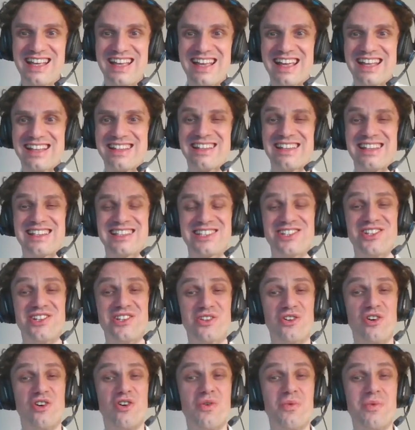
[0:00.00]
And it's
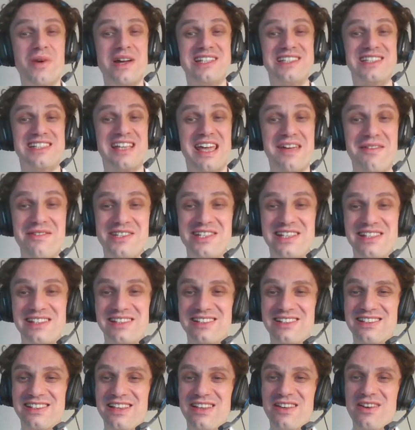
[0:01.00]
not always
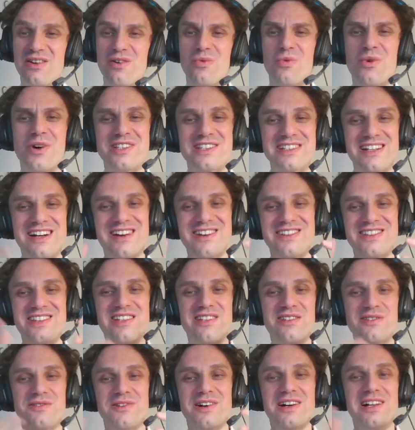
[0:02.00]
evident what are the
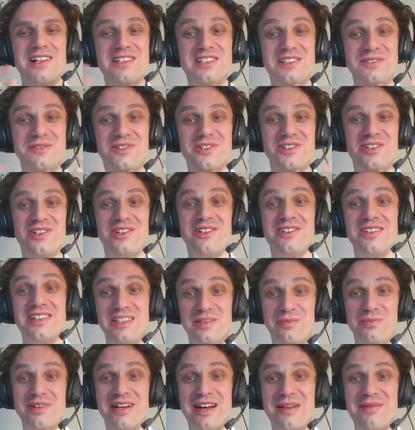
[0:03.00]
defaults for all
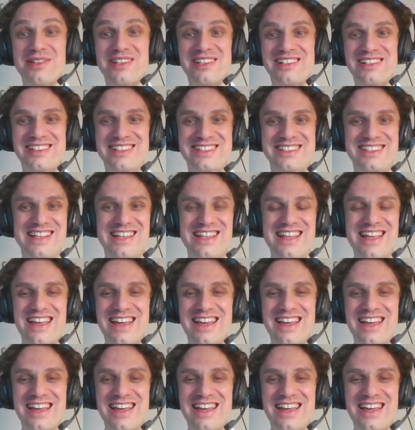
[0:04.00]
these parameters.